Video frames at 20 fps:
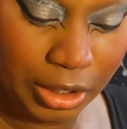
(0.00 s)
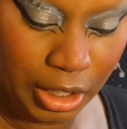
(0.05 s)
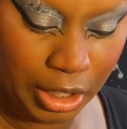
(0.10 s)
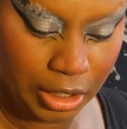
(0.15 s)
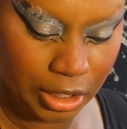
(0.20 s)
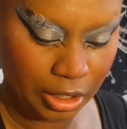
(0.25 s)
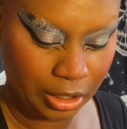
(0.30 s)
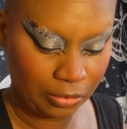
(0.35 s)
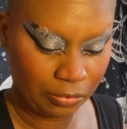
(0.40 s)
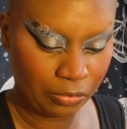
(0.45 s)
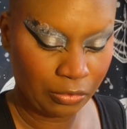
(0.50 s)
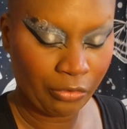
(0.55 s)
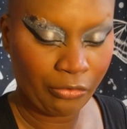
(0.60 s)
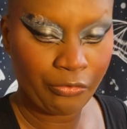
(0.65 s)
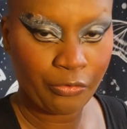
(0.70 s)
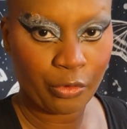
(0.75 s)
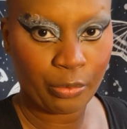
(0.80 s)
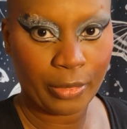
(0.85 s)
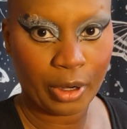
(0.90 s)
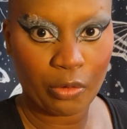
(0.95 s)
And then
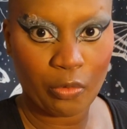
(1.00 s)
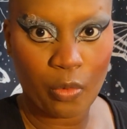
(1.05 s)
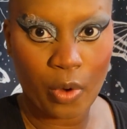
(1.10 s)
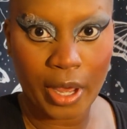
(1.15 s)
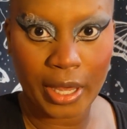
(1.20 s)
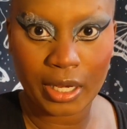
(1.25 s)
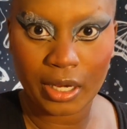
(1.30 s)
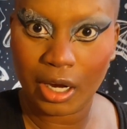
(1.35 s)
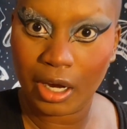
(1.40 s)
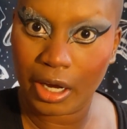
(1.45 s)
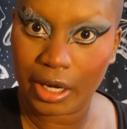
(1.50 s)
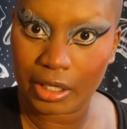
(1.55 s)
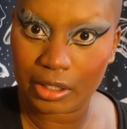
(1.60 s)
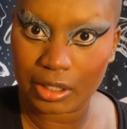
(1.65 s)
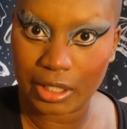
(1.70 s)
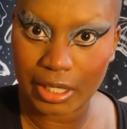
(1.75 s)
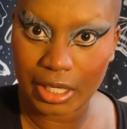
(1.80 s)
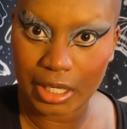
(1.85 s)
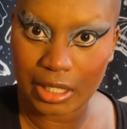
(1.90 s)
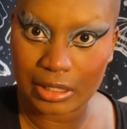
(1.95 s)
for my white
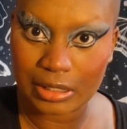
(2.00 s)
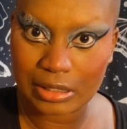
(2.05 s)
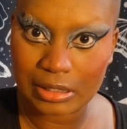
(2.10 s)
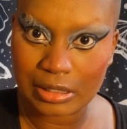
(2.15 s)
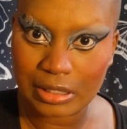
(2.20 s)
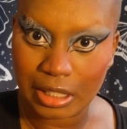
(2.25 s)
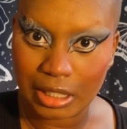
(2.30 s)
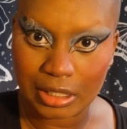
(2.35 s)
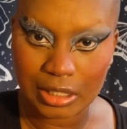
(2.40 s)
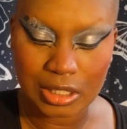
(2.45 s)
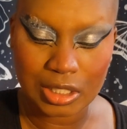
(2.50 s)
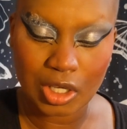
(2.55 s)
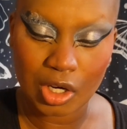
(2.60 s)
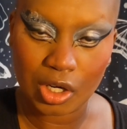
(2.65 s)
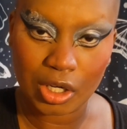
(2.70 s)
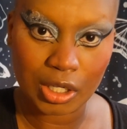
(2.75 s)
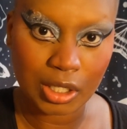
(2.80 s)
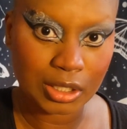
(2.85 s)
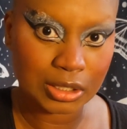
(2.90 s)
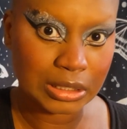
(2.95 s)
highlights and
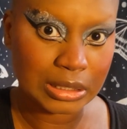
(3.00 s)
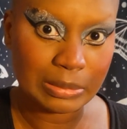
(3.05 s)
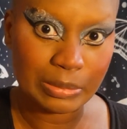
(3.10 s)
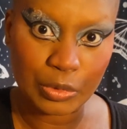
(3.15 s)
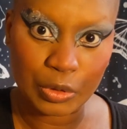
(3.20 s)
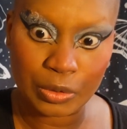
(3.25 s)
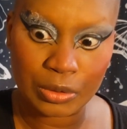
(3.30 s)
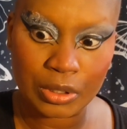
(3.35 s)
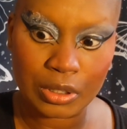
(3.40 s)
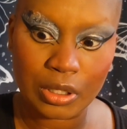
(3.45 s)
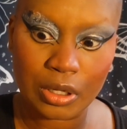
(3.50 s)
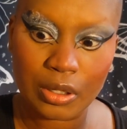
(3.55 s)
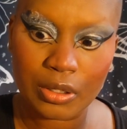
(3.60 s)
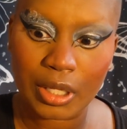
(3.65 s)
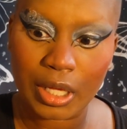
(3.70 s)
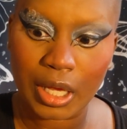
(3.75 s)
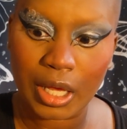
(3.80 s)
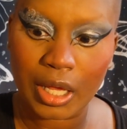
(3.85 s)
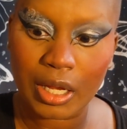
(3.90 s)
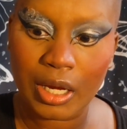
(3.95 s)
stars and moon and all
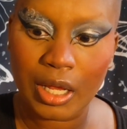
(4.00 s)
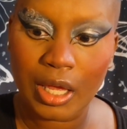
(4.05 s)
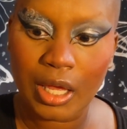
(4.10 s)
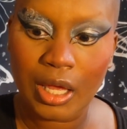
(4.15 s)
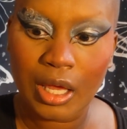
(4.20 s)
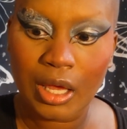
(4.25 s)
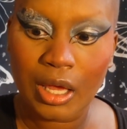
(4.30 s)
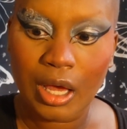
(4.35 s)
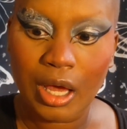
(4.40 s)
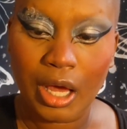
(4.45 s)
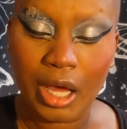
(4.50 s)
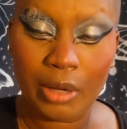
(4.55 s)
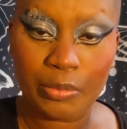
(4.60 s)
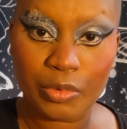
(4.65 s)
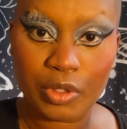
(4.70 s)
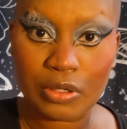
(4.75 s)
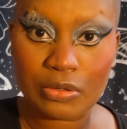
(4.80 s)
that, I'm